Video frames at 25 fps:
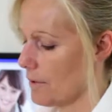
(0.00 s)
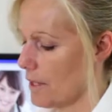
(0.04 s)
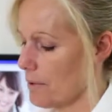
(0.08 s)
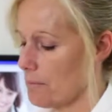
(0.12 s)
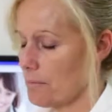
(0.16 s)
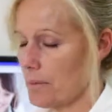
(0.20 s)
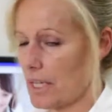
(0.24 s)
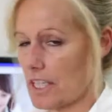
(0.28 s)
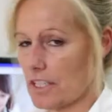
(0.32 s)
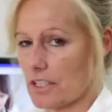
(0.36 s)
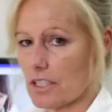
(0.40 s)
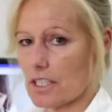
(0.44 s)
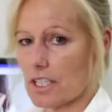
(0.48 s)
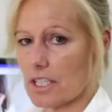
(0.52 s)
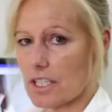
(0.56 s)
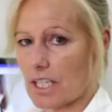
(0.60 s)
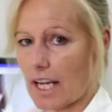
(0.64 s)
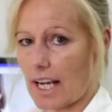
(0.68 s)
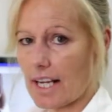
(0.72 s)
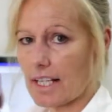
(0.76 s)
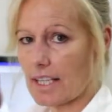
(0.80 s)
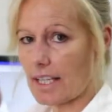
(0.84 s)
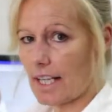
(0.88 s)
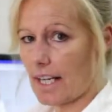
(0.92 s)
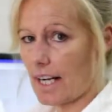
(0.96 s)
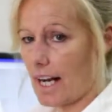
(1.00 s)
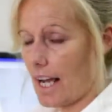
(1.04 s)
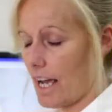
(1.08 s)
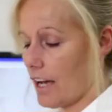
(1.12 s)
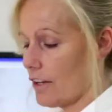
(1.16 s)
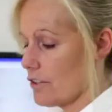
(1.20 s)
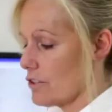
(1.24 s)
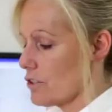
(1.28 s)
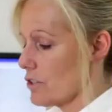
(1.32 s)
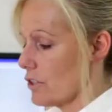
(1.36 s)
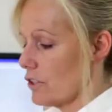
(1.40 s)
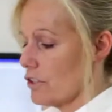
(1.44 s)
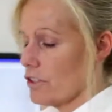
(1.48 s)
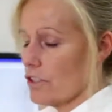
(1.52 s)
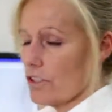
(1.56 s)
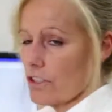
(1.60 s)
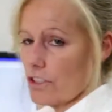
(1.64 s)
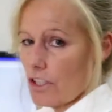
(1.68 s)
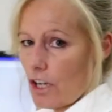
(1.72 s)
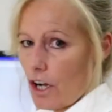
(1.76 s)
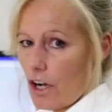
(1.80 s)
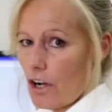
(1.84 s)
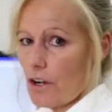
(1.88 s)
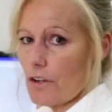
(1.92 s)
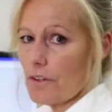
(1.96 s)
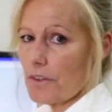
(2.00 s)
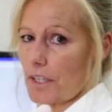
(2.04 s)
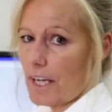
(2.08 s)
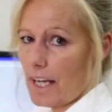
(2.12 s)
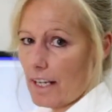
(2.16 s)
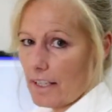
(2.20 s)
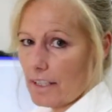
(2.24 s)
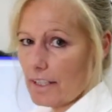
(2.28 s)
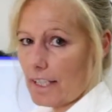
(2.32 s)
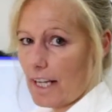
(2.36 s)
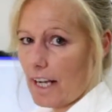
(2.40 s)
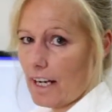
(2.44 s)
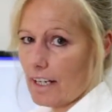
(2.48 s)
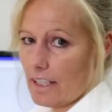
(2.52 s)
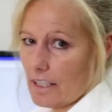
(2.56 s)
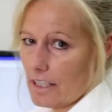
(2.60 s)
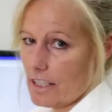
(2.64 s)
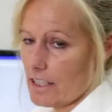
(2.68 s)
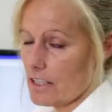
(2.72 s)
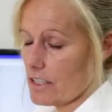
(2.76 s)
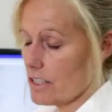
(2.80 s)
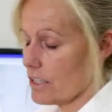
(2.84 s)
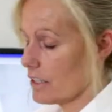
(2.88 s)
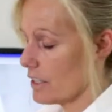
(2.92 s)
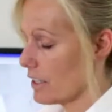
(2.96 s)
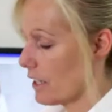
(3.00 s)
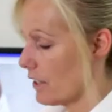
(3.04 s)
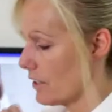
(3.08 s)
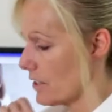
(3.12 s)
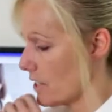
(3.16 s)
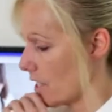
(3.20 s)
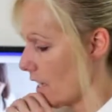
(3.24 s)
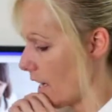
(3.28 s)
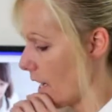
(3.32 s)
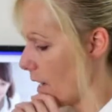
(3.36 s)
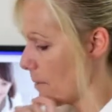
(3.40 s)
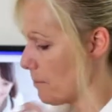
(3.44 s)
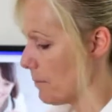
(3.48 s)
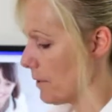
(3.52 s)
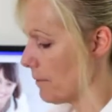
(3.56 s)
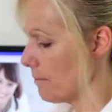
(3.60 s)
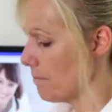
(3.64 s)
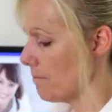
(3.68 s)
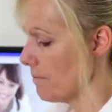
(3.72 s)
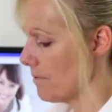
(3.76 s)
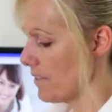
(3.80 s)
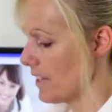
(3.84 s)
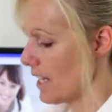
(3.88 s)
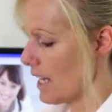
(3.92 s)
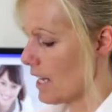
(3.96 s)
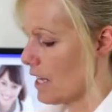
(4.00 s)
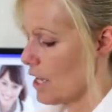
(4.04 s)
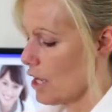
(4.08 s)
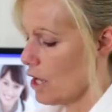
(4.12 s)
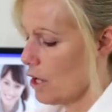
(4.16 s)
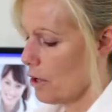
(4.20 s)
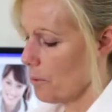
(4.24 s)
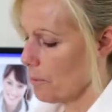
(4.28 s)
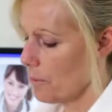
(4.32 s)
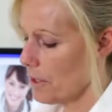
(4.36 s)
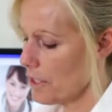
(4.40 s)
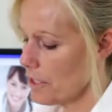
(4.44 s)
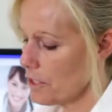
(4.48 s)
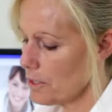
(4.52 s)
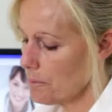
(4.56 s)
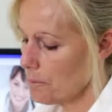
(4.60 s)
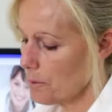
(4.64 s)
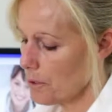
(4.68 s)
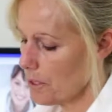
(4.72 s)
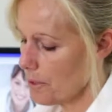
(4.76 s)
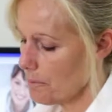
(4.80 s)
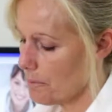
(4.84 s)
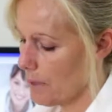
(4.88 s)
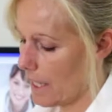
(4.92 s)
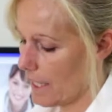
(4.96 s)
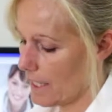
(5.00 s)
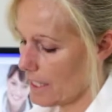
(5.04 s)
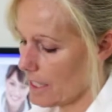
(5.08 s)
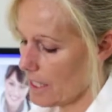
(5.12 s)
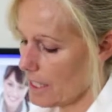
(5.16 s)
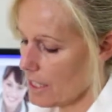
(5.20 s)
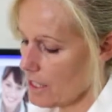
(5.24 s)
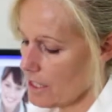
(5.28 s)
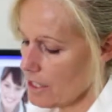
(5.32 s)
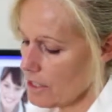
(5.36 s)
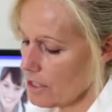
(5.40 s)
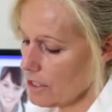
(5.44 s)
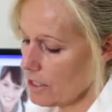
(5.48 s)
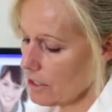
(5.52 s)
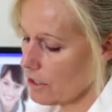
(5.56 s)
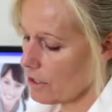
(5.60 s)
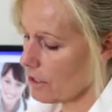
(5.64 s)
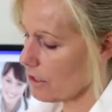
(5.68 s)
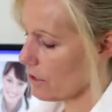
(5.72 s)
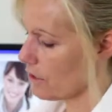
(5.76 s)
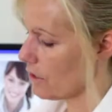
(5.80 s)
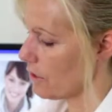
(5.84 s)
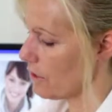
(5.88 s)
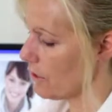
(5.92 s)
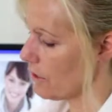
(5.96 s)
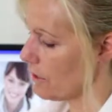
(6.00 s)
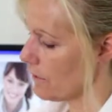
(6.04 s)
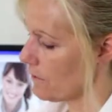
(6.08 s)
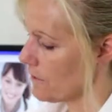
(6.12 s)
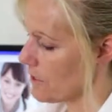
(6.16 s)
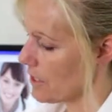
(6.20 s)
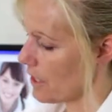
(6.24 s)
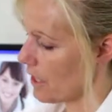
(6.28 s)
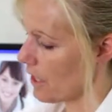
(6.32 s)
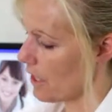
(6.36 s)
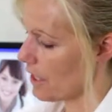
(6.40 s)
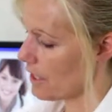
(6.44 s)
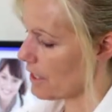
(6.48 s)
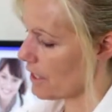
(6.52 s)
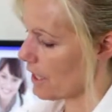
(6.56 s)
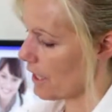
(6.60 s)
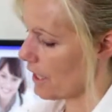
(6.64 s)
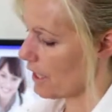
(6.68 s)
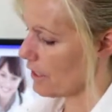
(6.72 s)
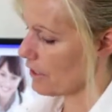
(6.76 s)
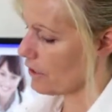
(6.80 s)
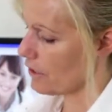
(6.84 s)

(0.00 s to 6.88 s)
best to take that out so you know that that isn't going to happen. When you put it back in, you've got a curved side and a